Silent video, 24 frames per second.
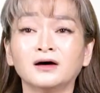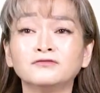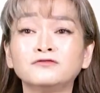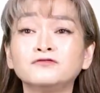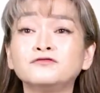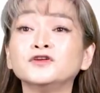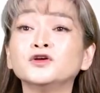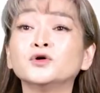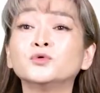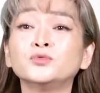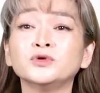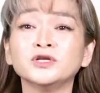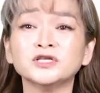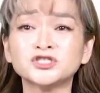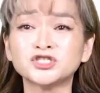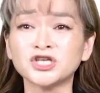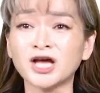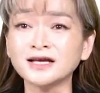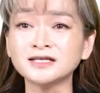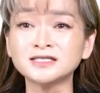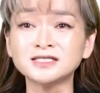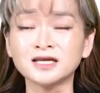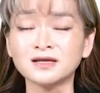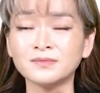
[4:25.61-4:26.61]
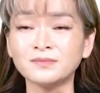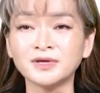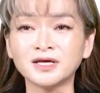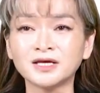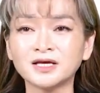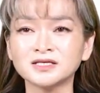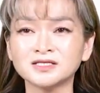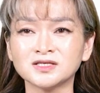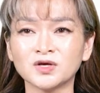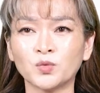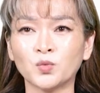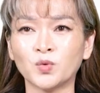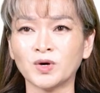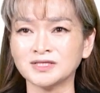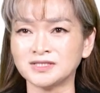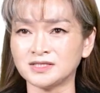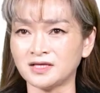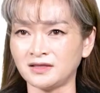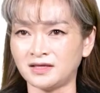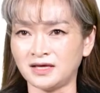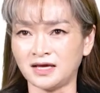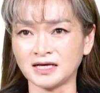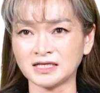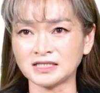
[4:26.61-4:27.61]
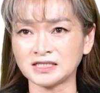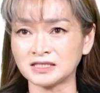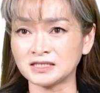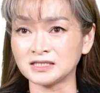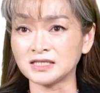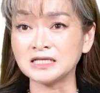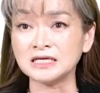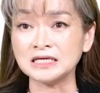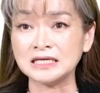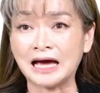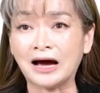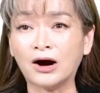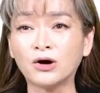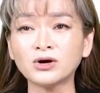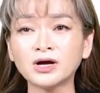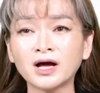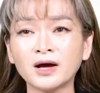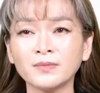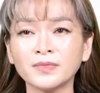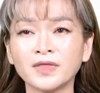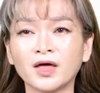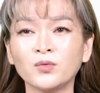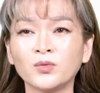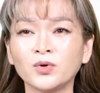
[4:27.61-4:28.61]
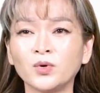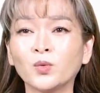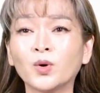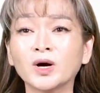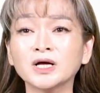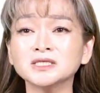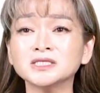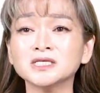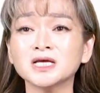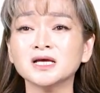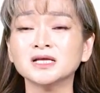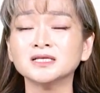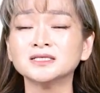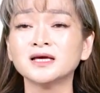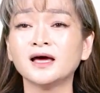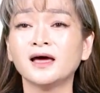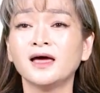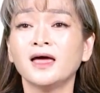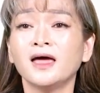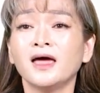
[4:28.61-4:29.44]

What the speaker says: feel rejected because it wasn't the outcome that we wanted.